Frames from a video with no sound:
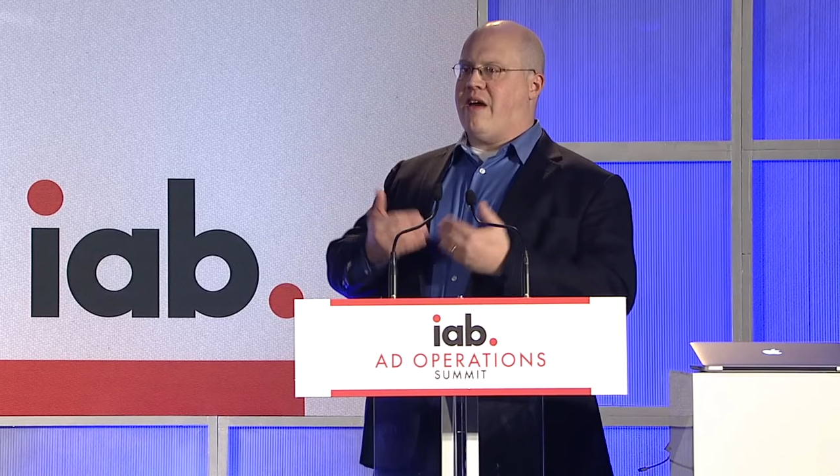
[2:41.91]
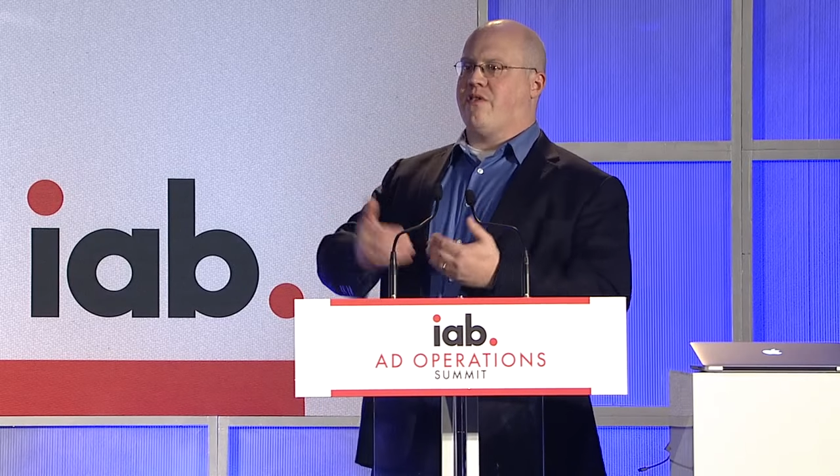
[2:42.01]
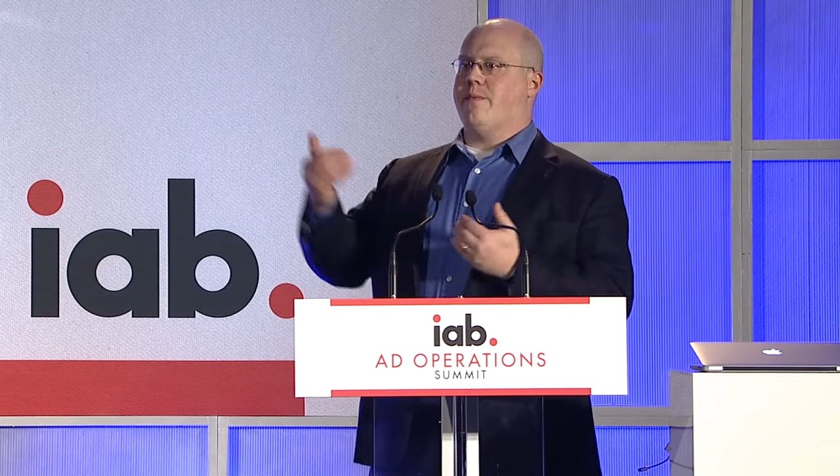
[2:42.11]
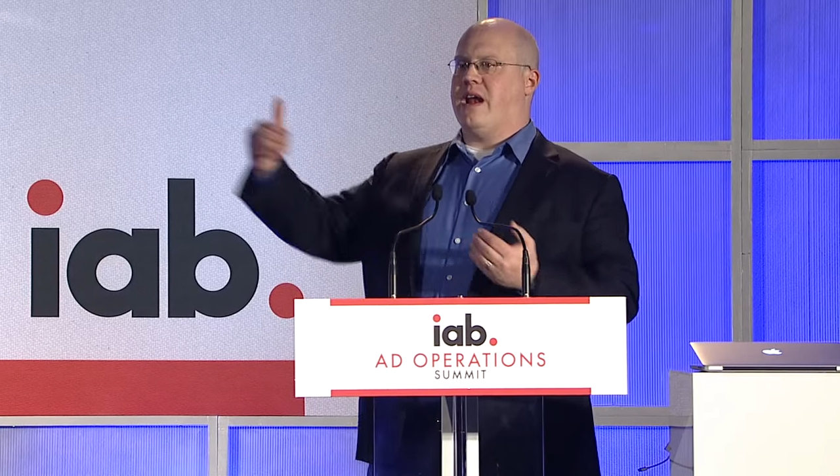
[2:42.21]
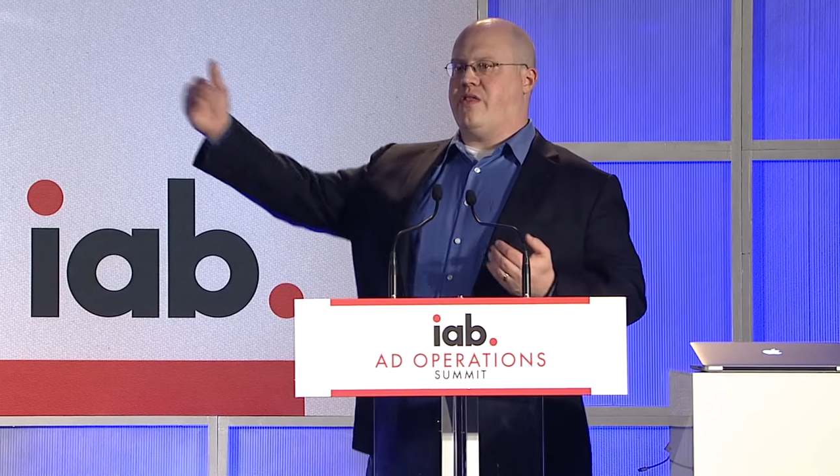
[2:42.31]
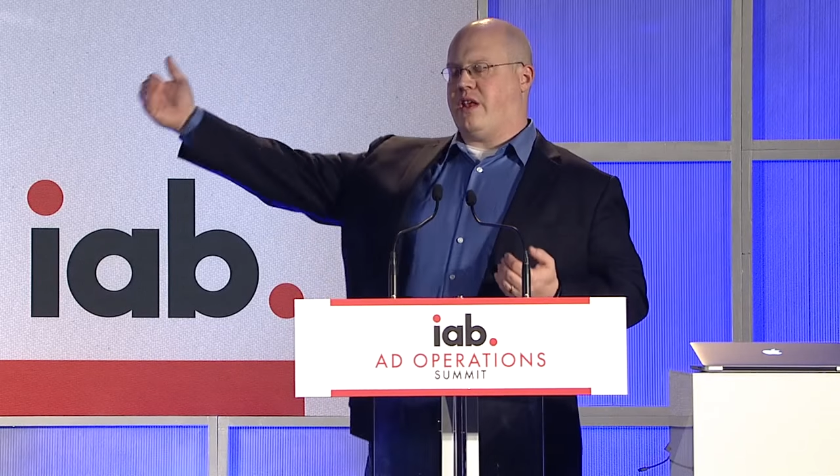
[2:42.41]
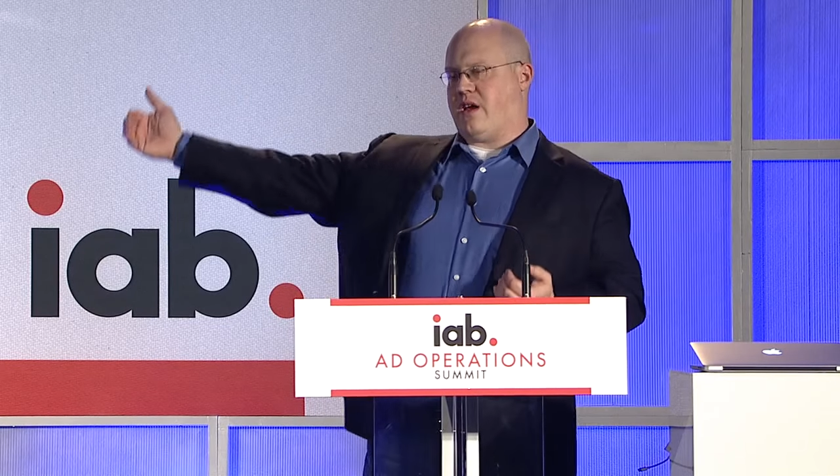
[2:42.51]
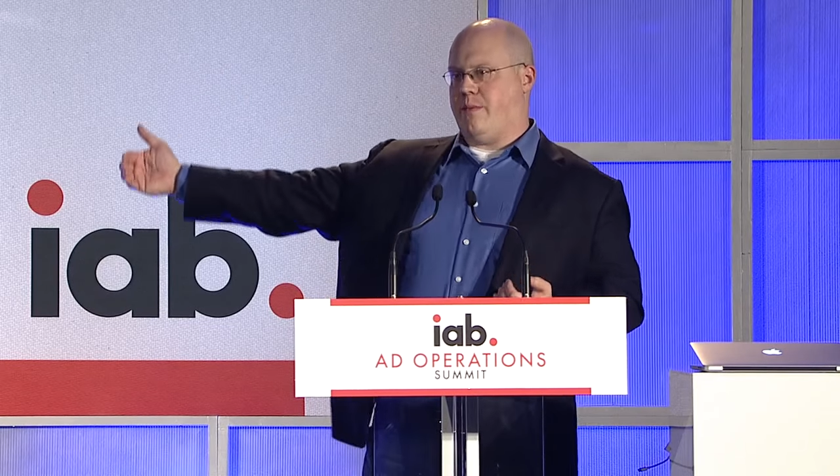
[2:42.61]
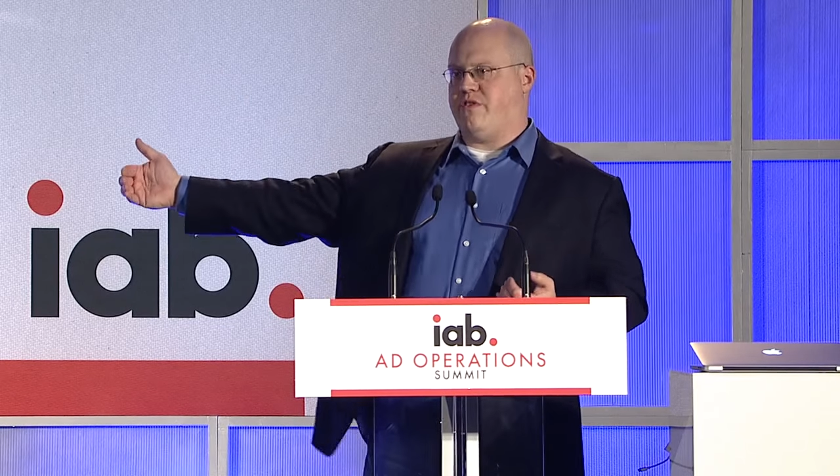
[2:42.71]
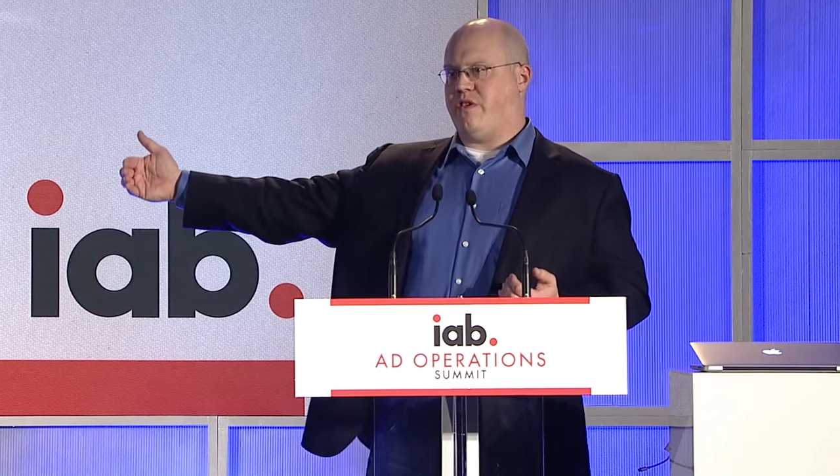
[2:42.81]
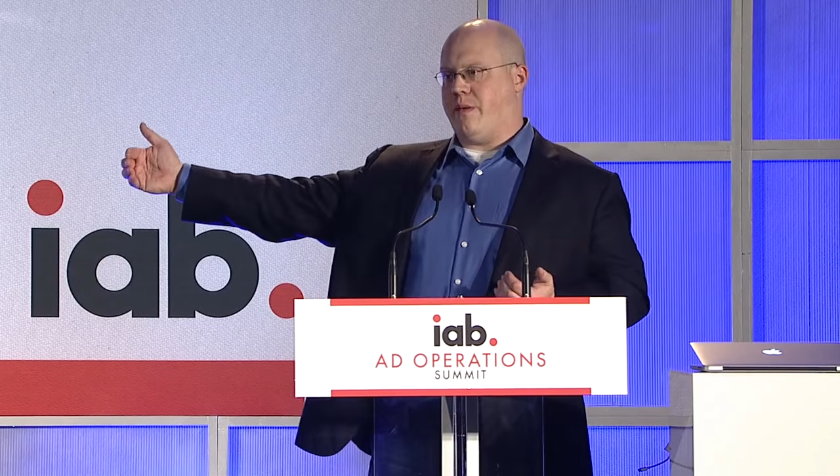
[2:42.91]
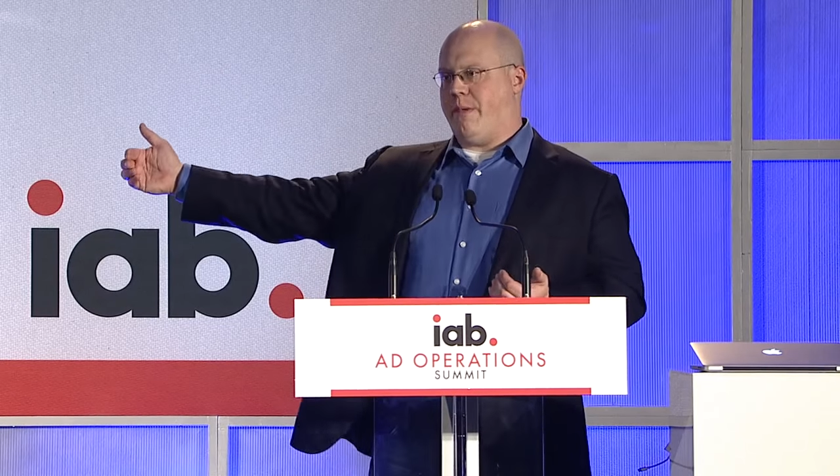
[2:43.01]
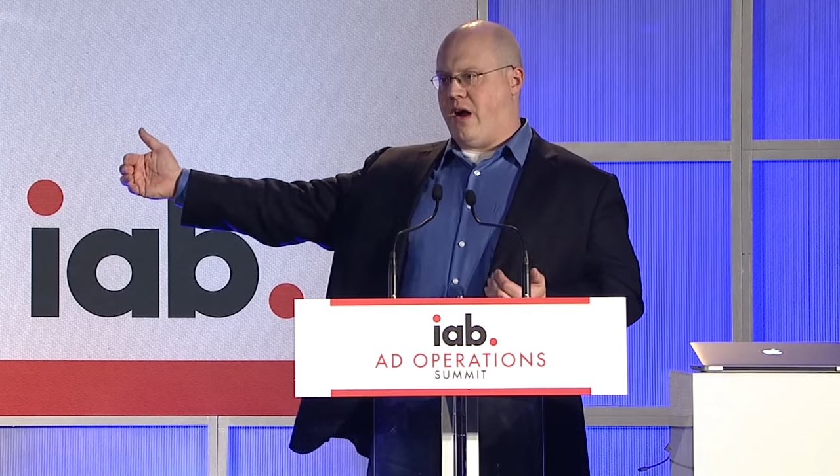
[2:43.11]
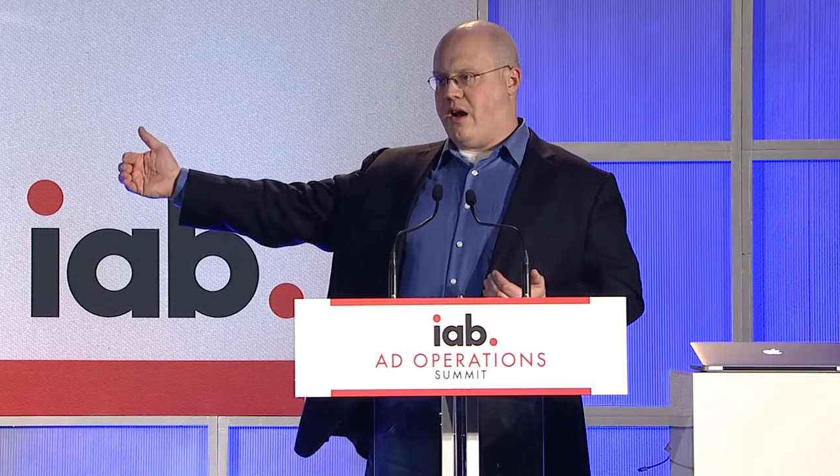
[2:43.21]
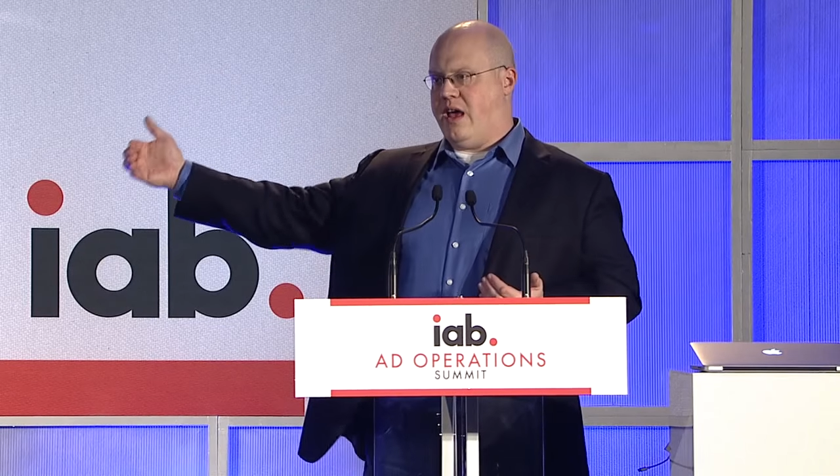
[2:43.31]
everybody that comes to the
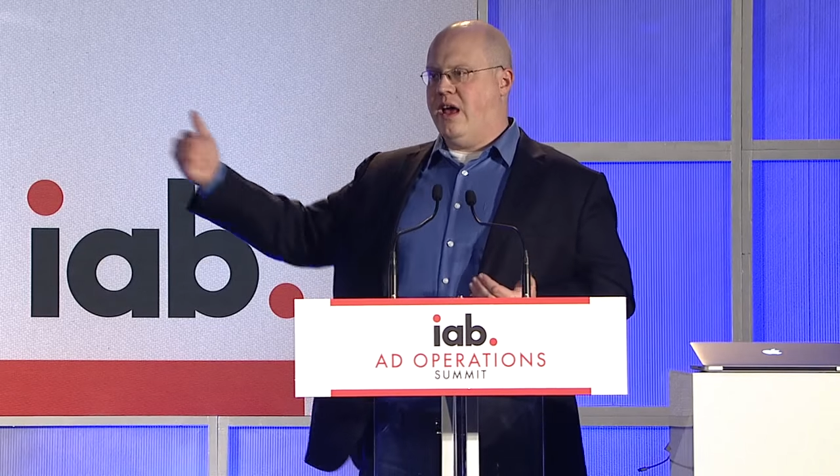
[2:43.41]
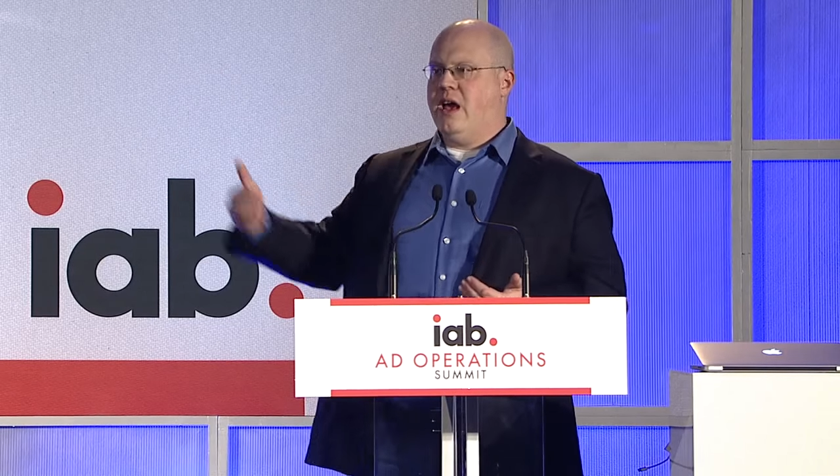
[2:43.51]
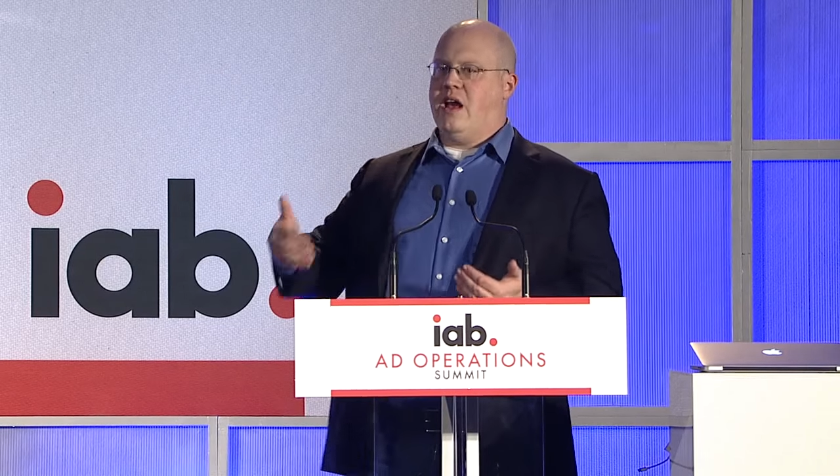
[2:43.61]
party.